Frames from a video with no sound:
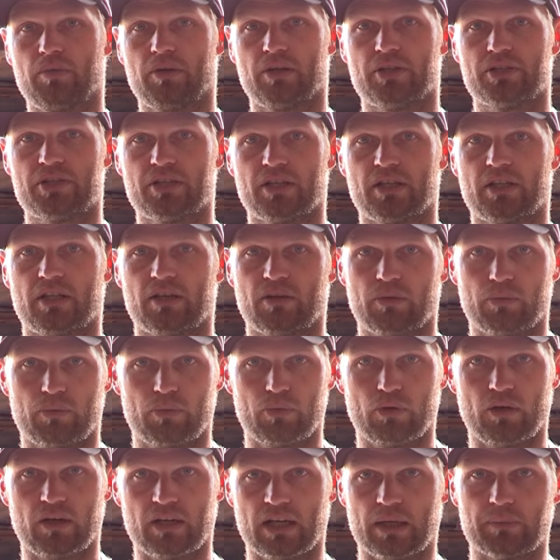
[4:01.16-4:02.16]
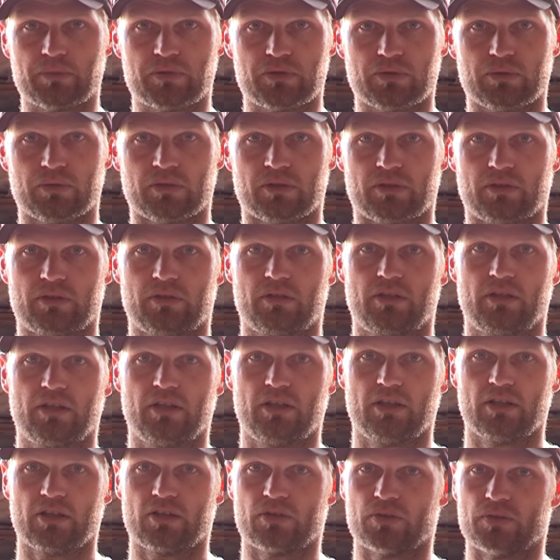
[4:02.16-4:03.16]
pressure right up to it,
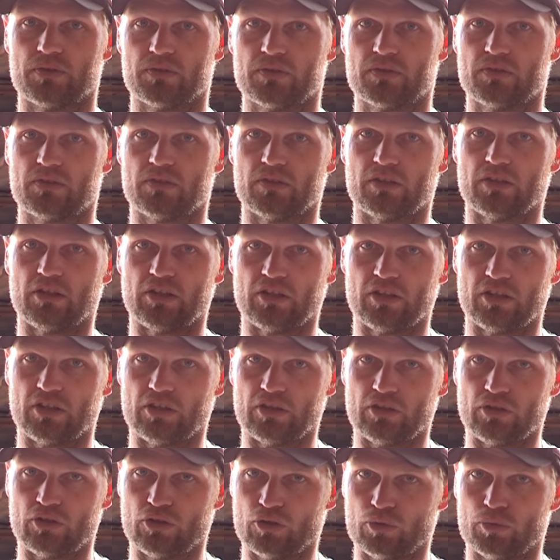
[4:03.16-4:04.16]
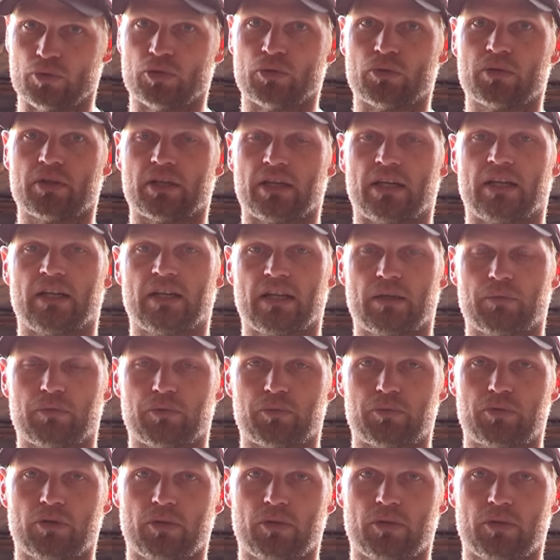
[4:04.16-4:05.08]
because you will end up with